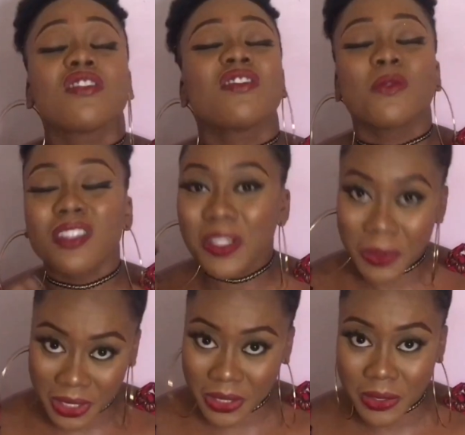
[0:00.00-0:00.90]
they'll still
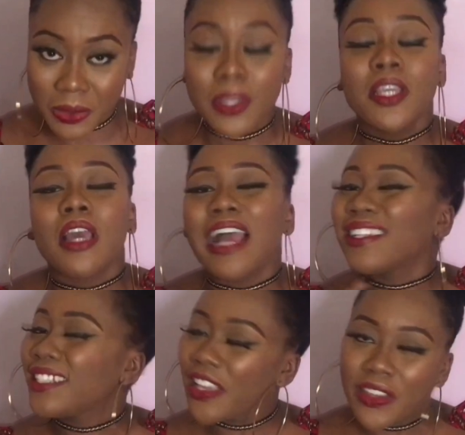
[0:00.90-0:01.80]
notice you and
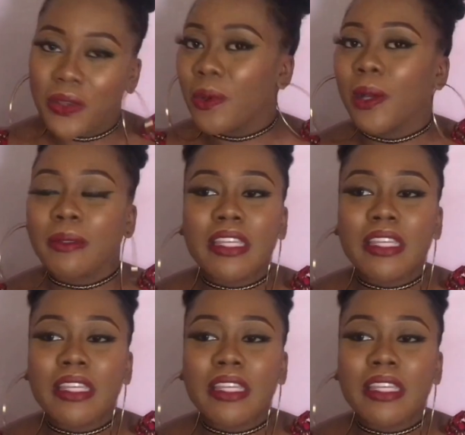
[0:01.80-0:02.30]
check you out.